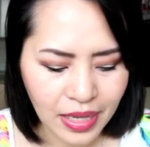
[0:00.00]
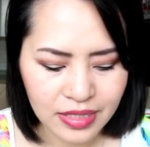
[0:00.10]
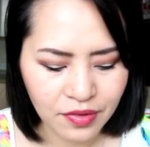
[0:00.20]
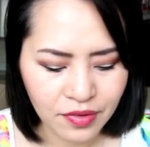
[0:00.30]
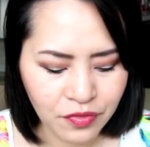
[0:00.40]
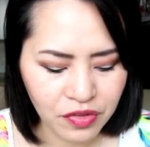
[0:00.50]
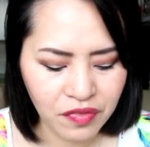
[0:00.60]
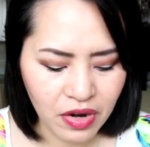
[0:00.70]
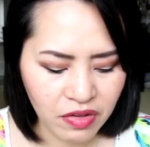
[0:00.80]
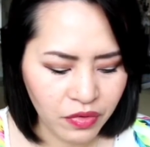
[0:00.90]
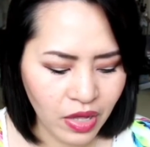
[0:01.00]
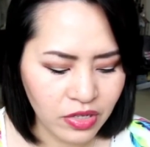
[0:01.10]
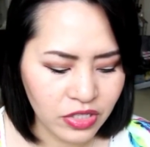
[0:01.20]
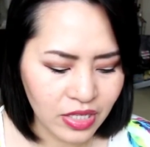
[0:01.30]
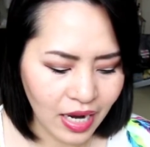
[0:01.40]
except for the very few
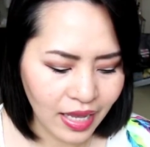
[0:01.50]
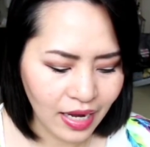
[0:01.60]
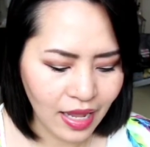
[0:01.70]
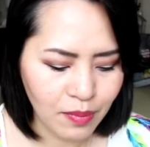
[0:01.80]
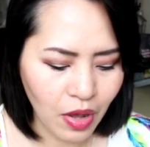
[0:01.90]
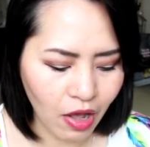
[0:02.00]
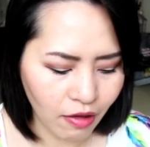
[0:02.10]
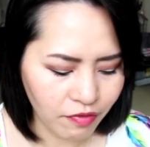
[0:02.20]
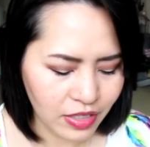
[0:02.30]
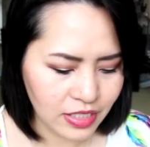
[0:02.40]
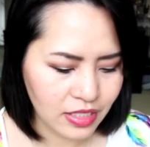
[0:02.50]
colors that I can name off.